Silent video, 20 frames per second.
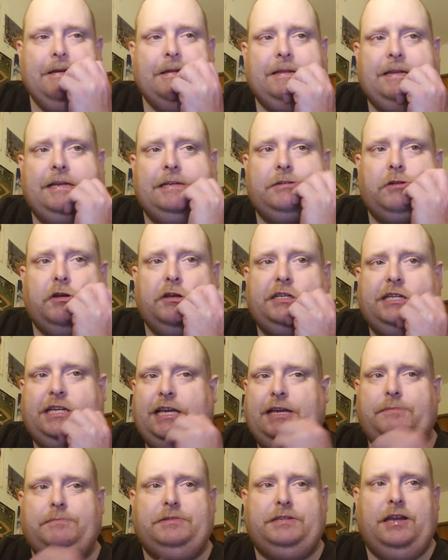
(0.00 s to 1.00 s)
These are
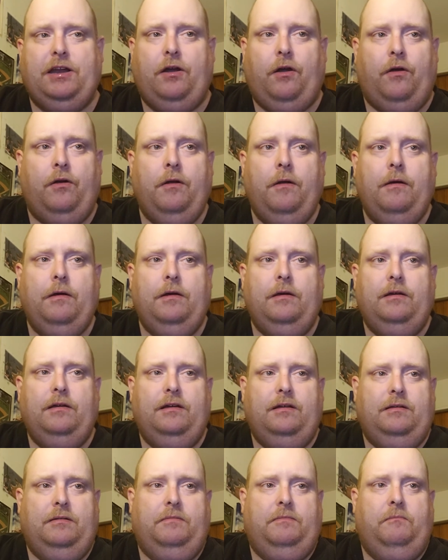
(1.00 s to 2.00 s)
teams that are
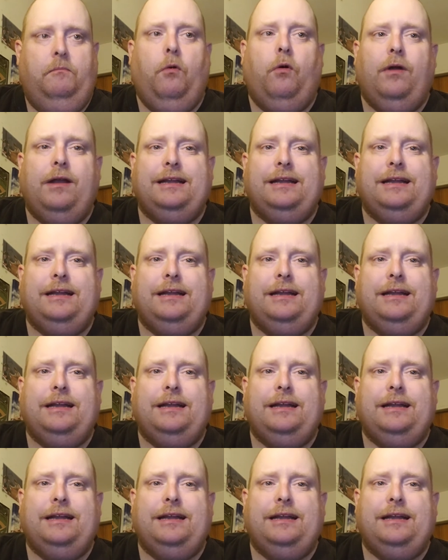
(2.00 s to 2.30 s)
more